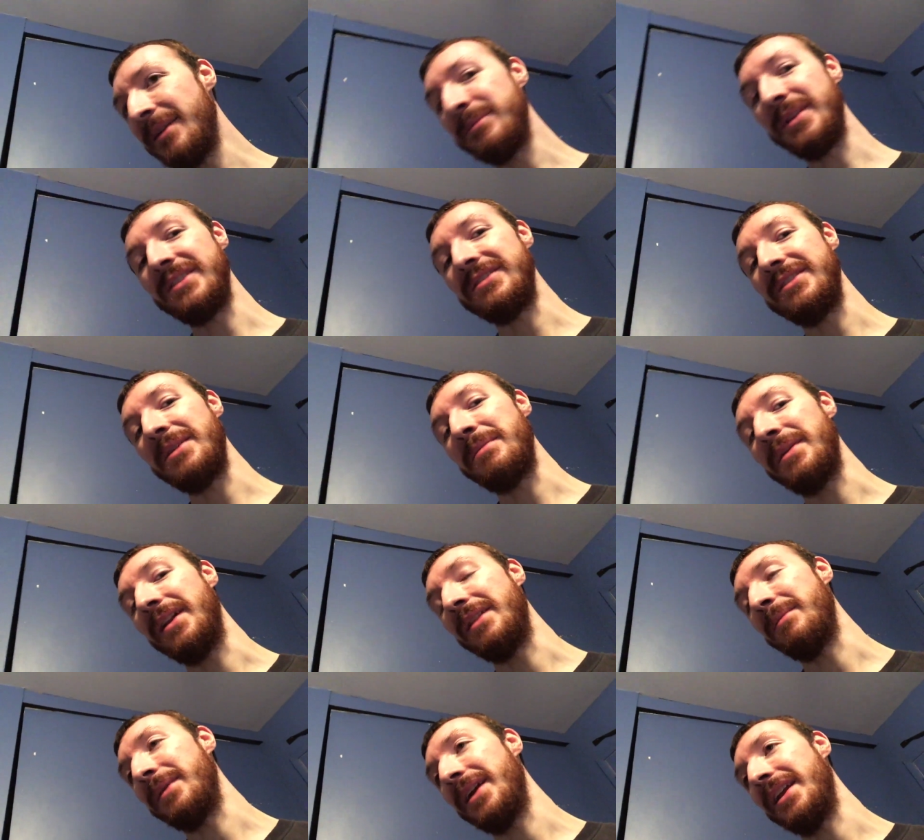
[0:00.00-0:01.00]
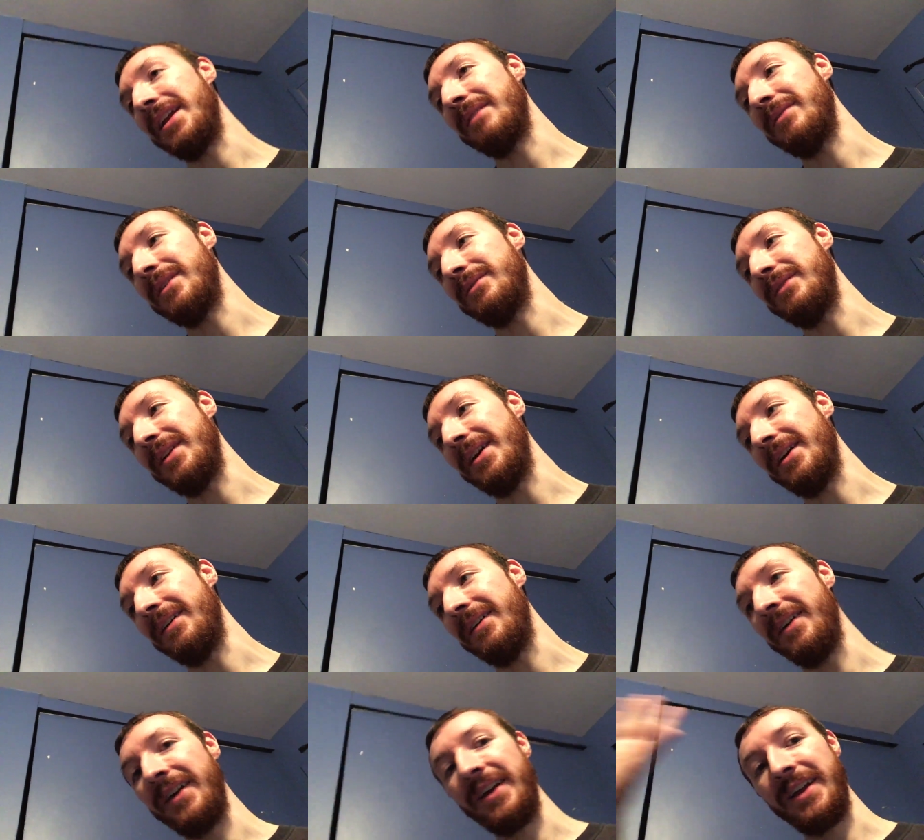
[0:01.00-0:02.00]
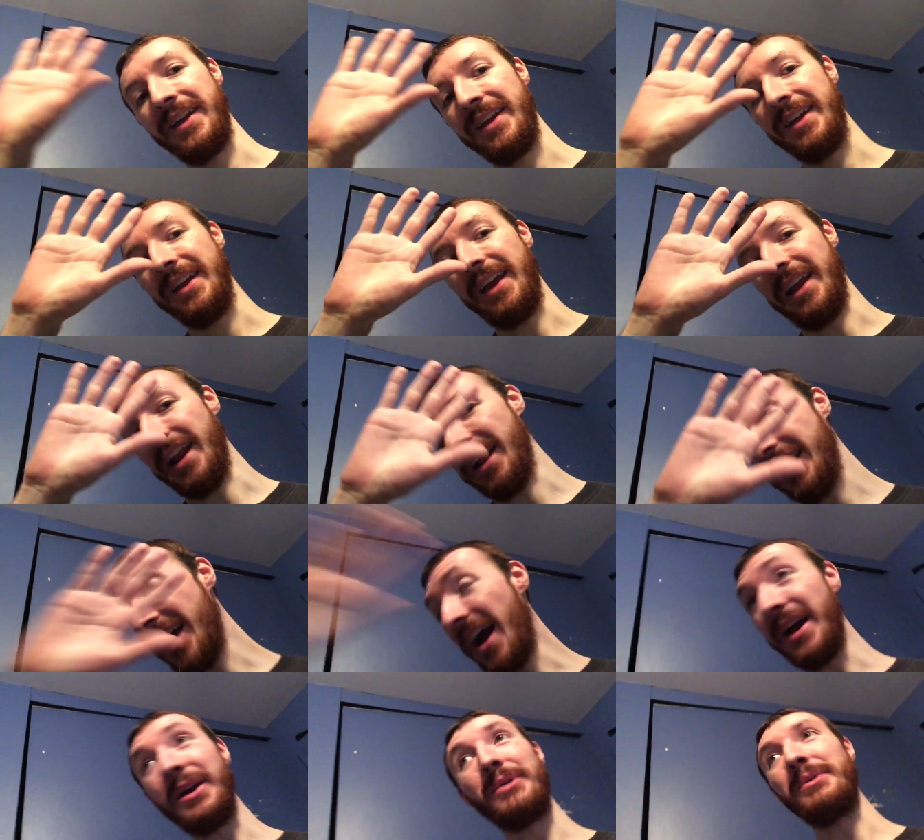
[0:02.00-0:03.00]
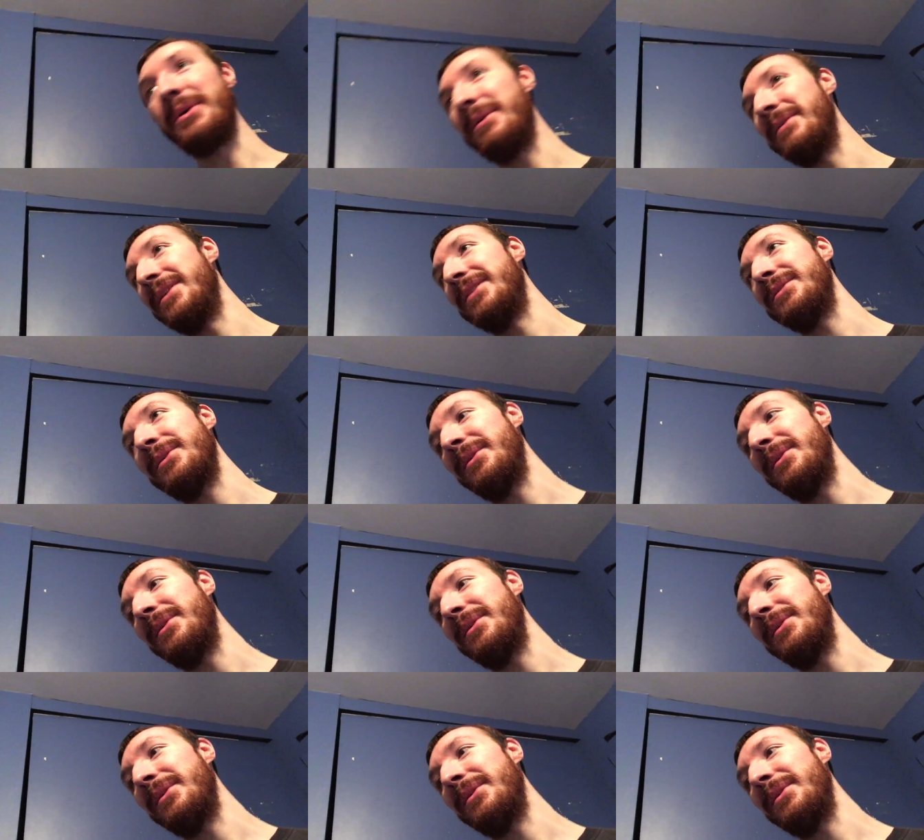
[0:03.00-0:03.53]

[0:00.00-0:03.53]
something stupid in the beginning of this video, and it kind of ruined this